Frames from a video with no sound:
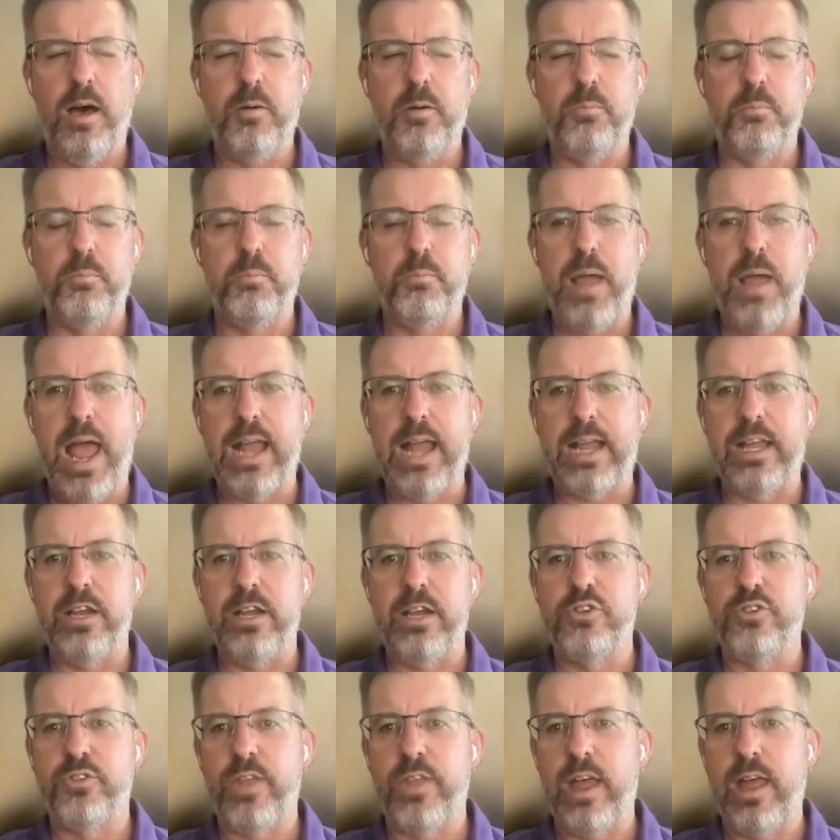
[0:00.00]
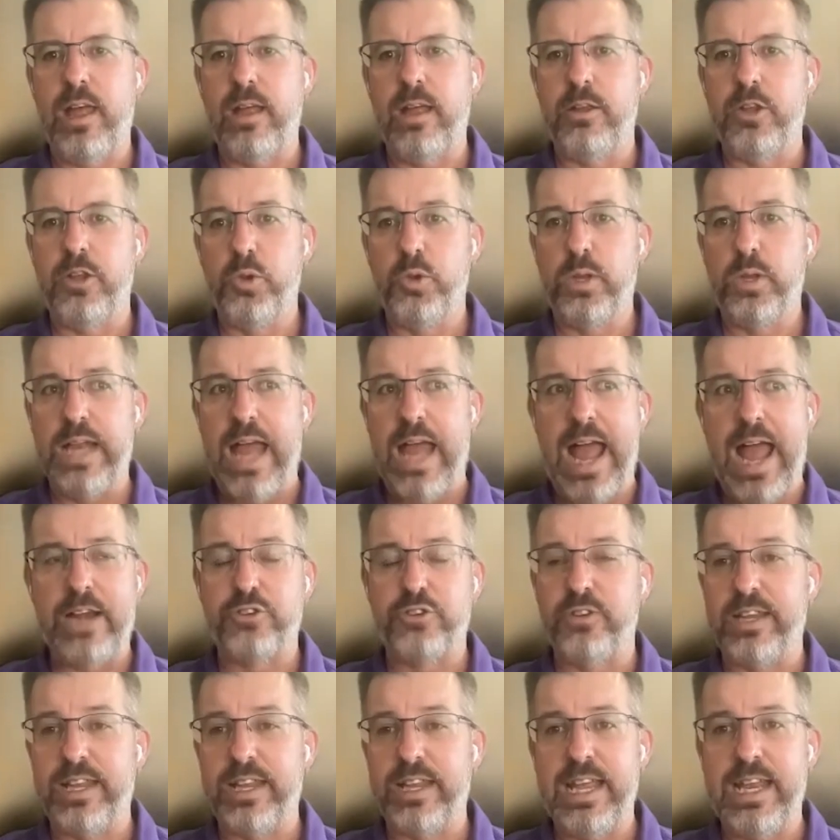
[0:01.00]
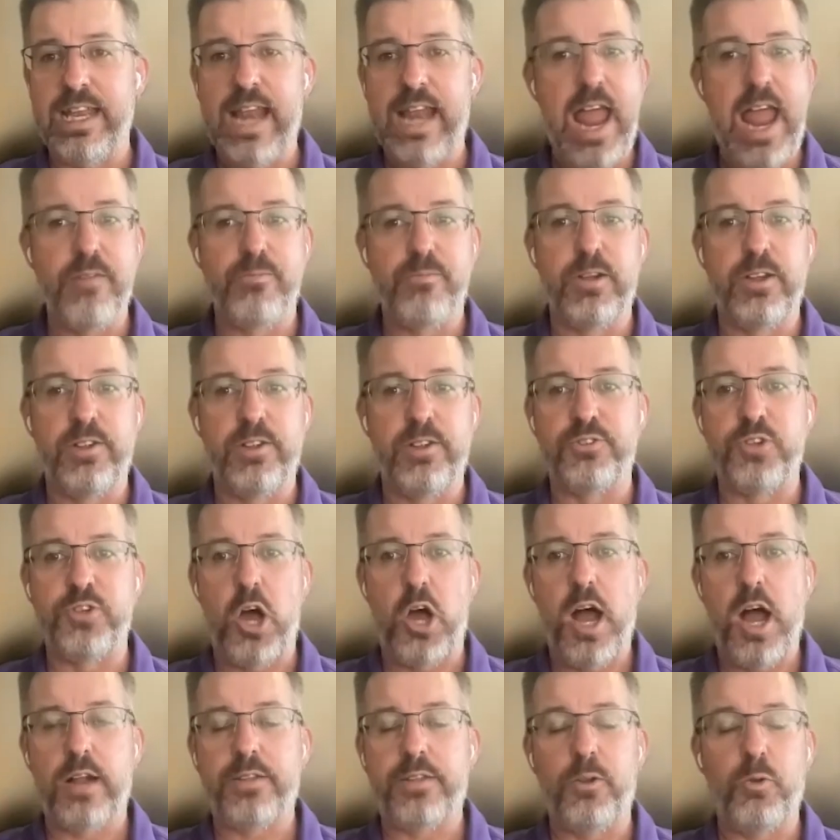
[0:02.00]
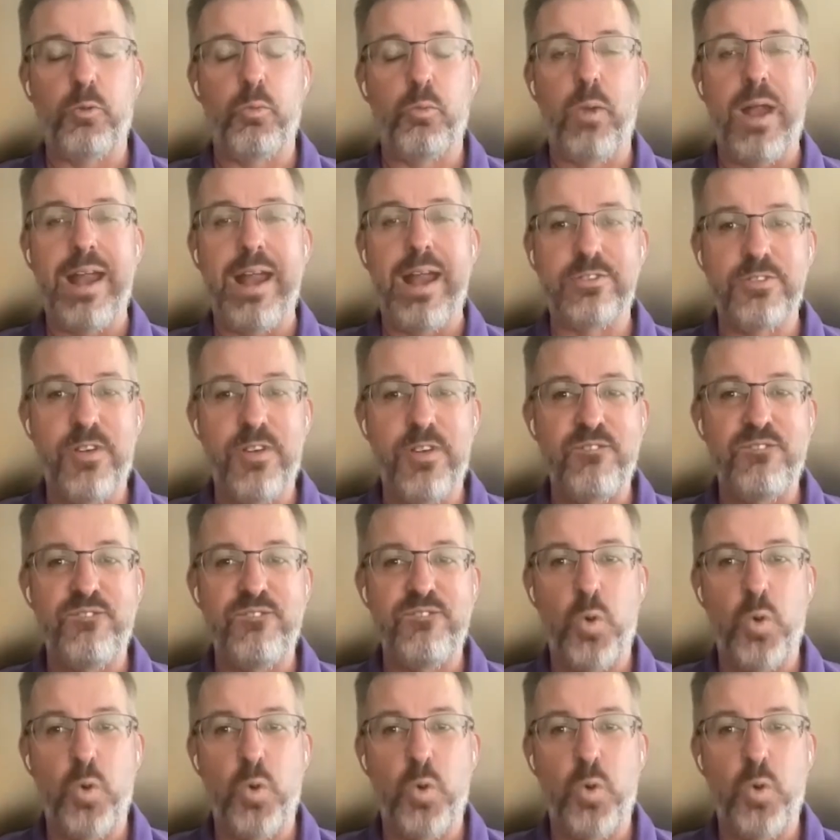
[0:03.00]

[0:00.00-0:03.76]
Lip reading: package that you can actually get every stock that rates